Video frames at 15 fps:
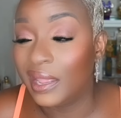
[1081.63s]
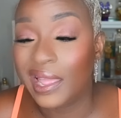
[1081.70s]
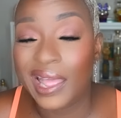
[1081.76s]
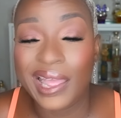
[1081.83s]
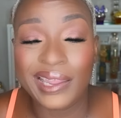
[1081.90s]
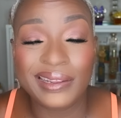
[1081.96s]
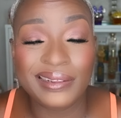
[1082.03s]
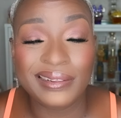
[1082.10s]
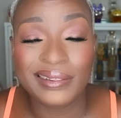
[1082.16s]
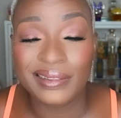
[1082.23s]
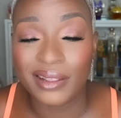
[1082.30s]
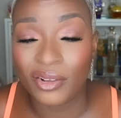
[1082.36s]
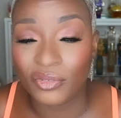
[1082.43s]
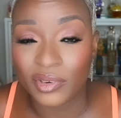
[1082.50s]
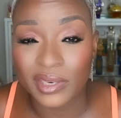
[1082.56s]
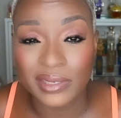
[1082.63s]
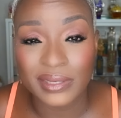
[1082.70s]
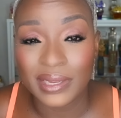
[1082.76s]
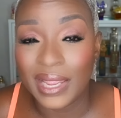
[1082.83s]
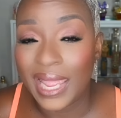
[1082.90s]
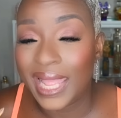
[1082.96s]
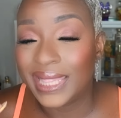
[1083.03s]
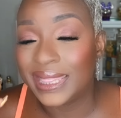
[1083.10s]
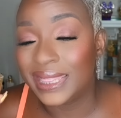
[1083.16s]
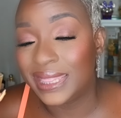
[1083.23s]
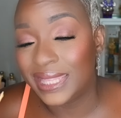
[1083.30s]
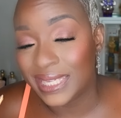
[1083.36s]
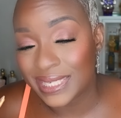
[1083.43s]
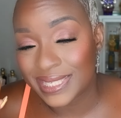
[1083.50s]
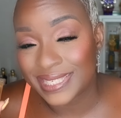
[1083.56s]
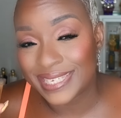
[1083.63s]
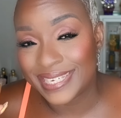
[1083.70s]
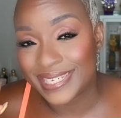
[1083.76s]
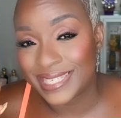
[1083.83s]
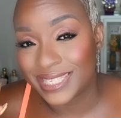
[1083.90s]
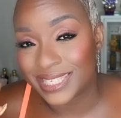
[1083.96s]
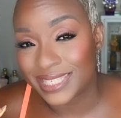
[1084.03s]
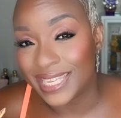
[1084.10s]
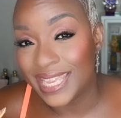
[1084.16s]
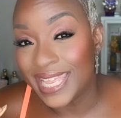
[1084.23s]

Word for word: I love it. And this is,